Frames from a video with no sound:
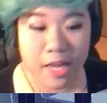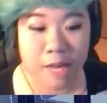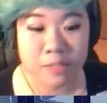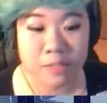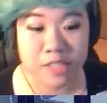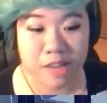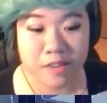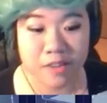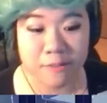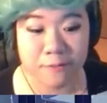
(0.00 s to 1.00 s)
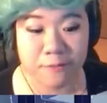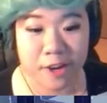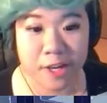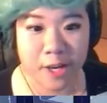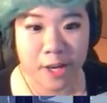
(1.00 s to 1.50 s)
am saving the fuck
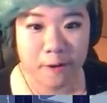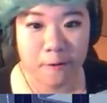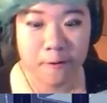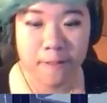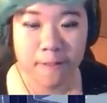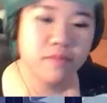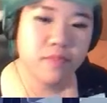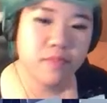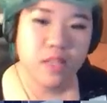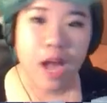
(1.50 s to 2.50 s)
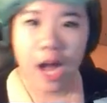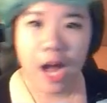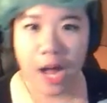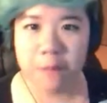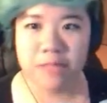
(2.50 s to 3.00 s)
here.
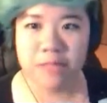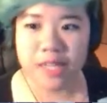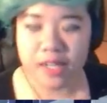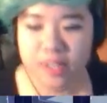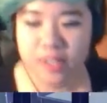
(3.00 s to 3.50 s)
I'm back.